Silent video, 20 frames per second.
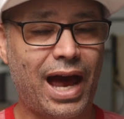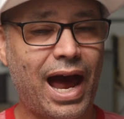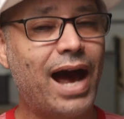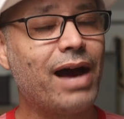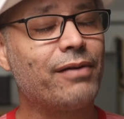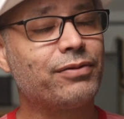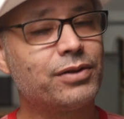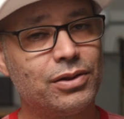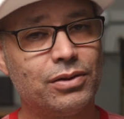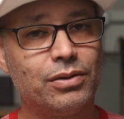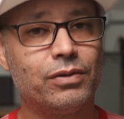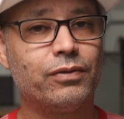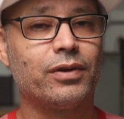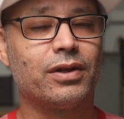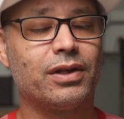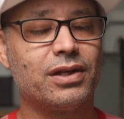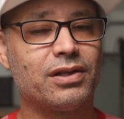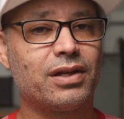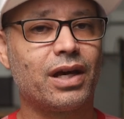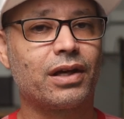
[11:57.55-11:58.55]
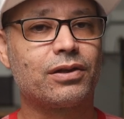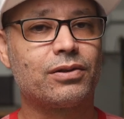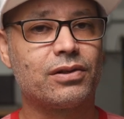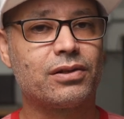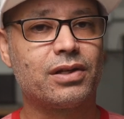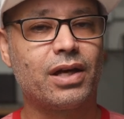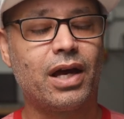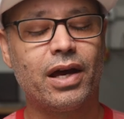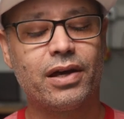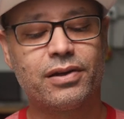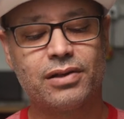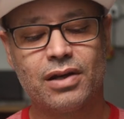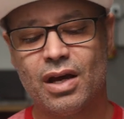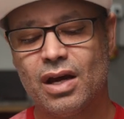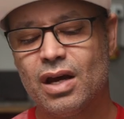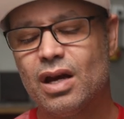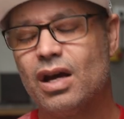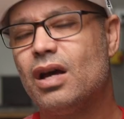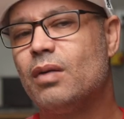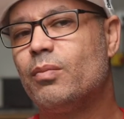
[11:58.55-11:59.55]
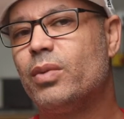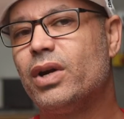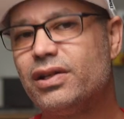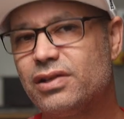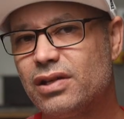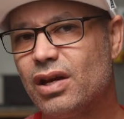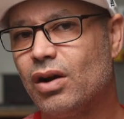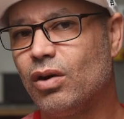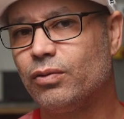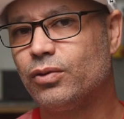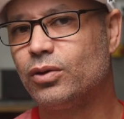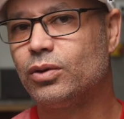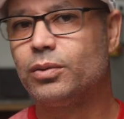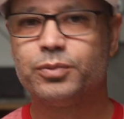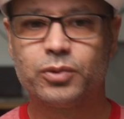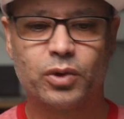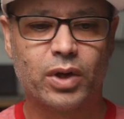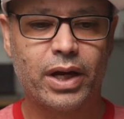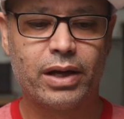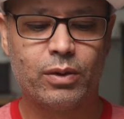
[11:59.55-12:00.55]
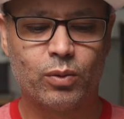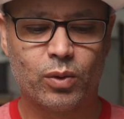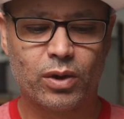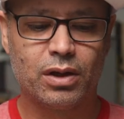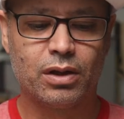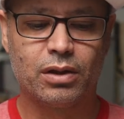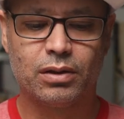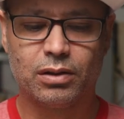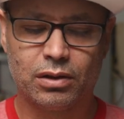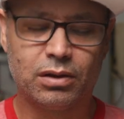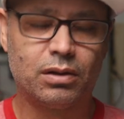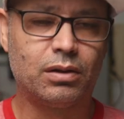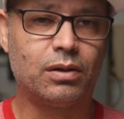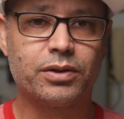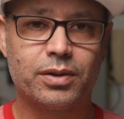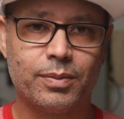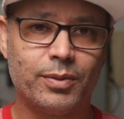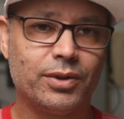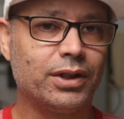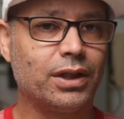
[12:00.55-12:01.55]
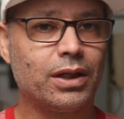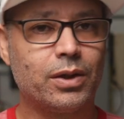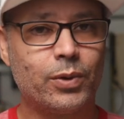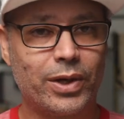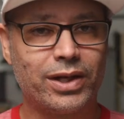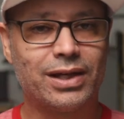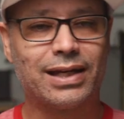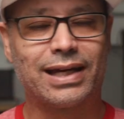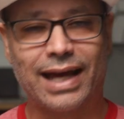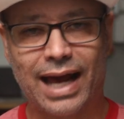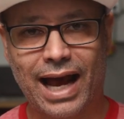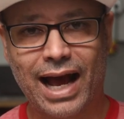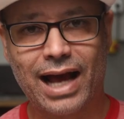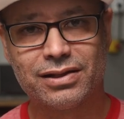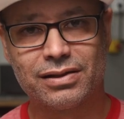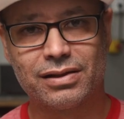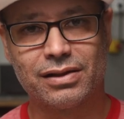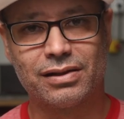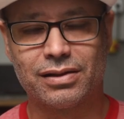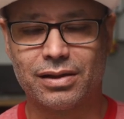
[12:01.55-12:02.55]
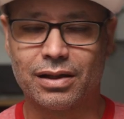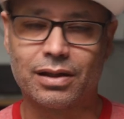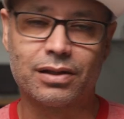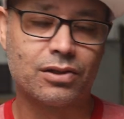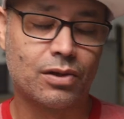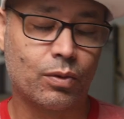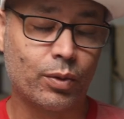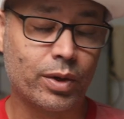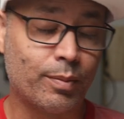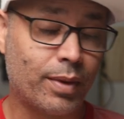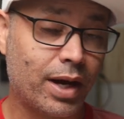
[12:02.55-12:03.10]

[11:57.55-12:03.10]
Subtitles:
have to for this exercise, but it's helpful, right? We're ultimately going to cast this thing, so we